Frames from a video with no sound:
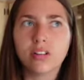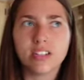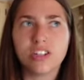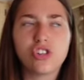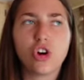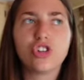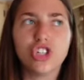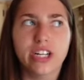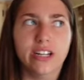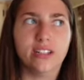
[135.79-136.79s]
is like
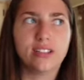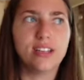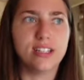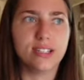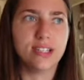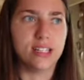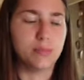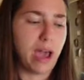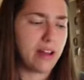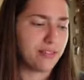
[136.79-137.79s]
starchy and it's
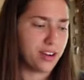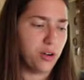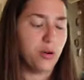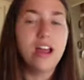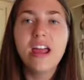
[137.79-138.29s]
bad for you.